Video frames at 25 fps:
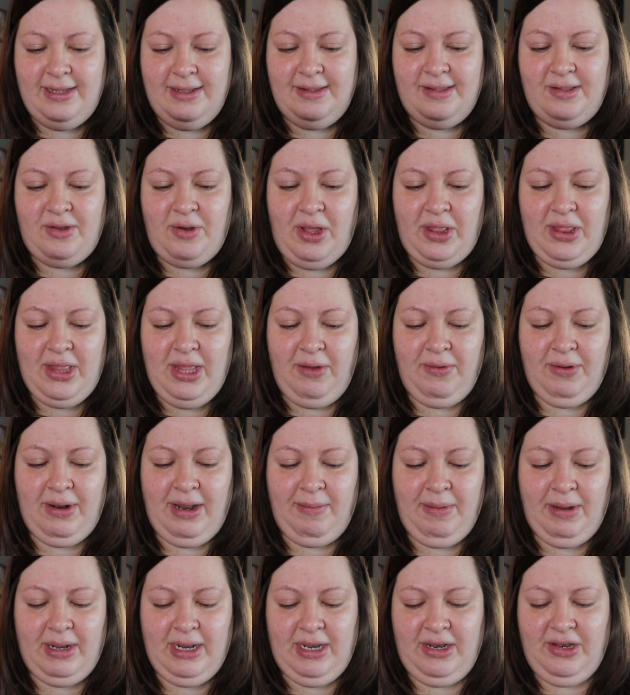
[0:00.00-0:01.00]
So I think what
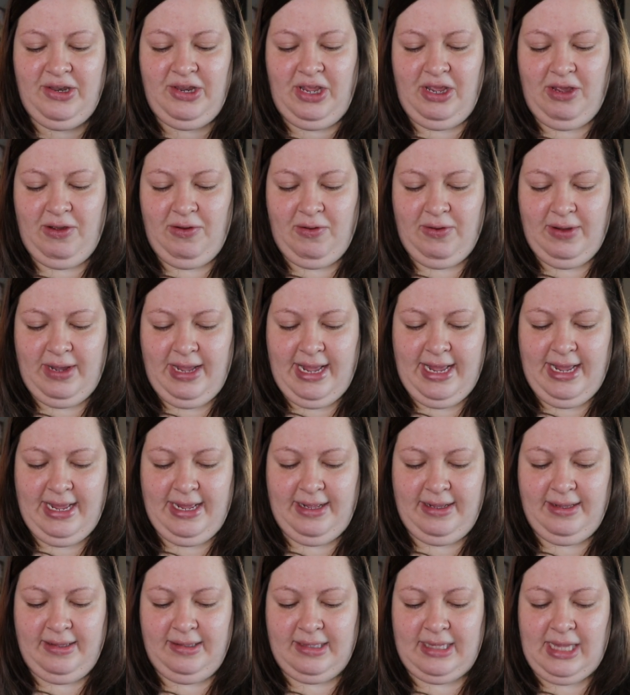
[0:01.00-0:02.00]
I'm gonna do
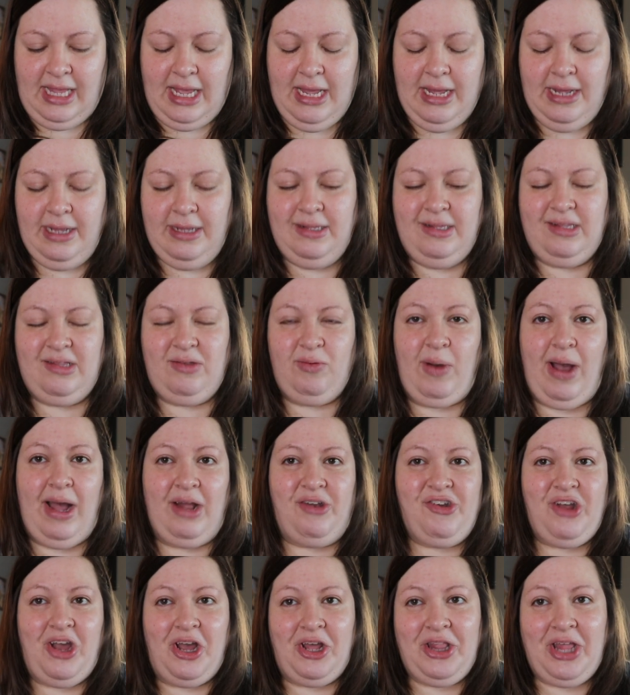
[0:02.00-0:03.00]
is
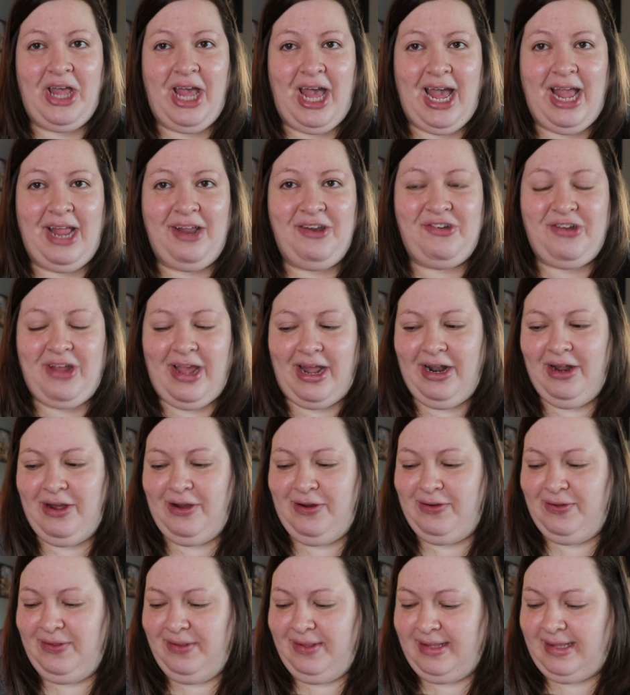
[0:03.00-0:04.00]
swatch all the
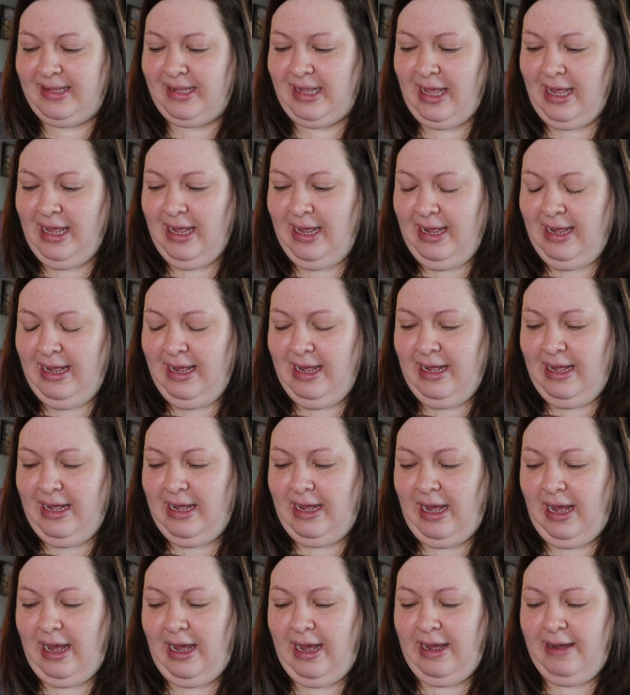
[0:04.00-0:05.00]
eyeshadows
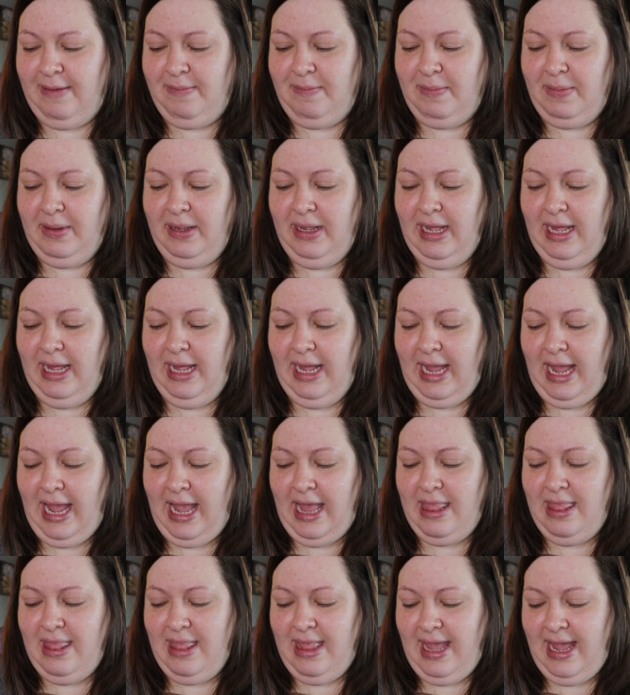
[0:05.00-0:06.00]

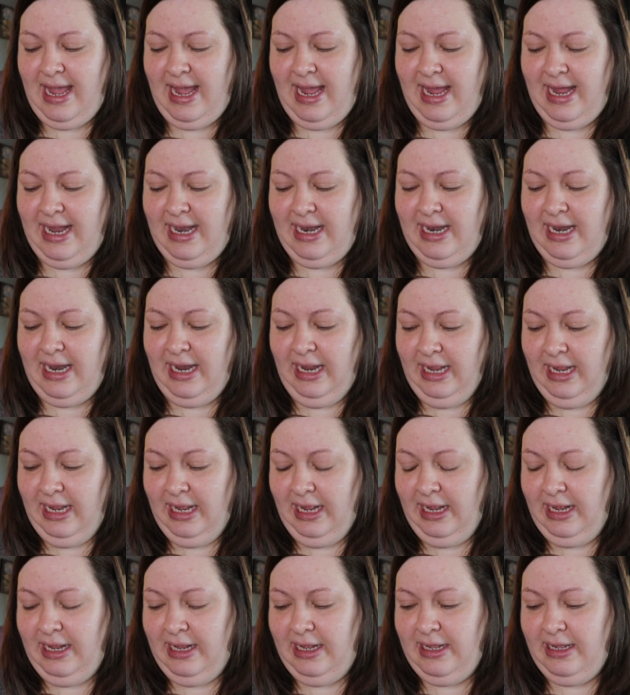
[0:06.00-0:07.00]
and then
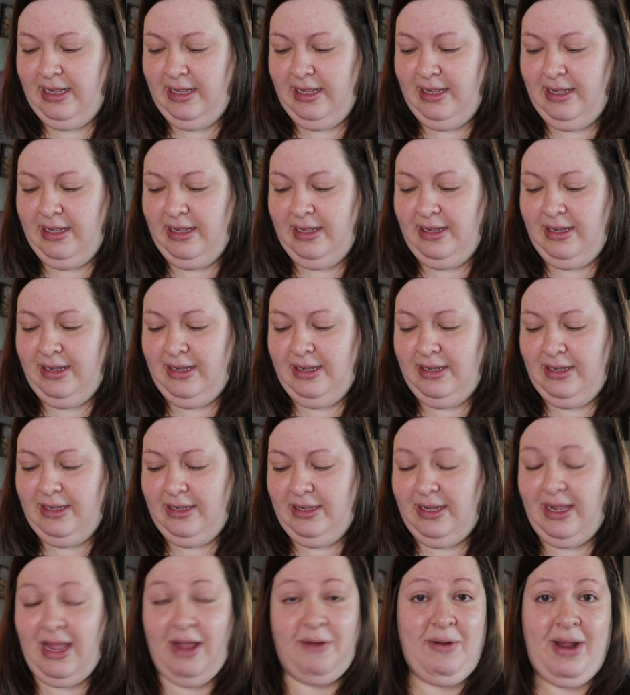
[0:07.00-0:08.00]

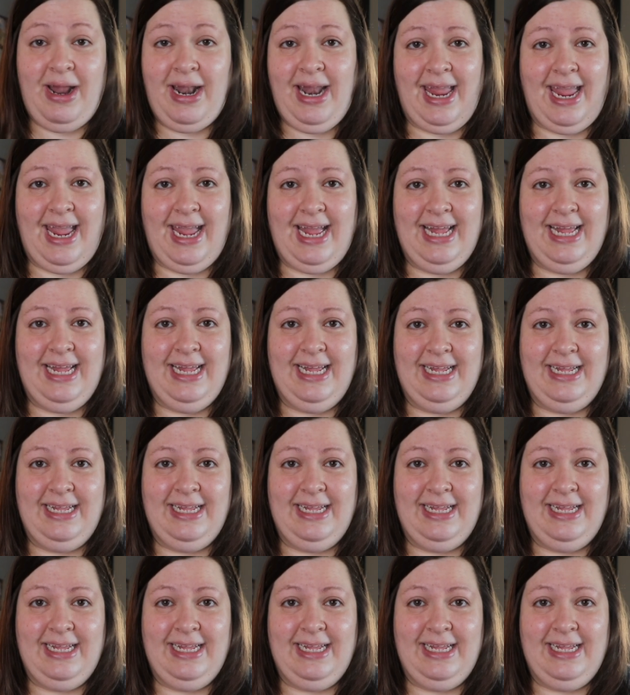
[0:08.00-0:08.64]
get ready.